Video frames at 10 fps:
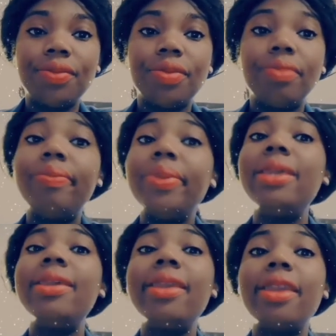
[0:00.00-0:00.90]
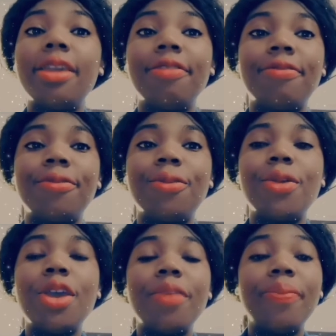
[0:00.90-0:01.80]
Be careful,
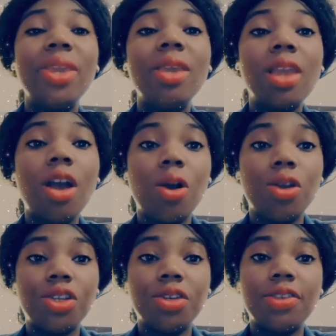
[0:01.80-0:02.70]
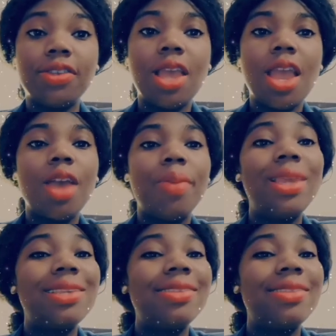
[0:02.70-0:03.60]
be cautious,
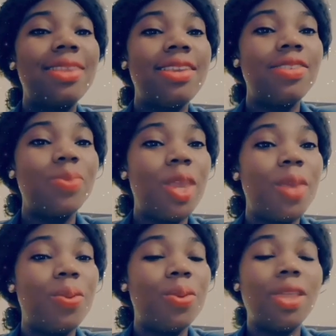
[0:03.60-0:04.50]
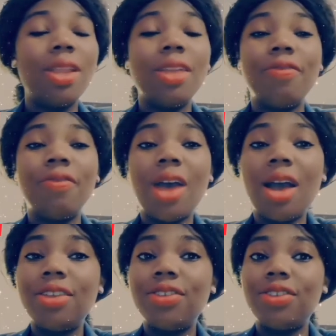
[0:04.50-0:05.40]
because these people that
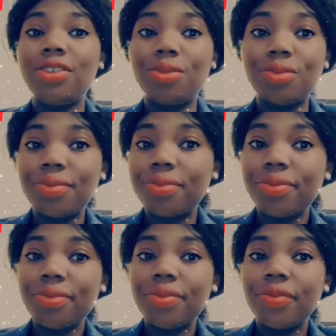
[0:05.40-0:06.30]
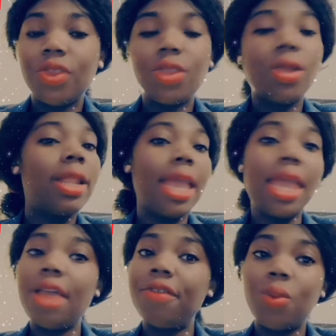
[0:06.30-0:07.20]
advise you, not
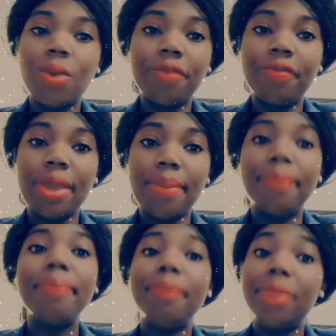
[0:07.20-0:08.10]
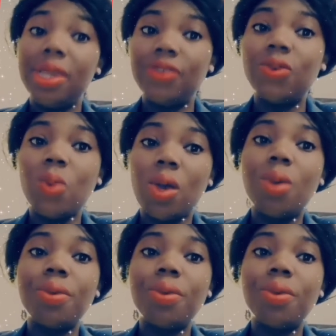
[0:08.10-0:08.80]
every one of them means well.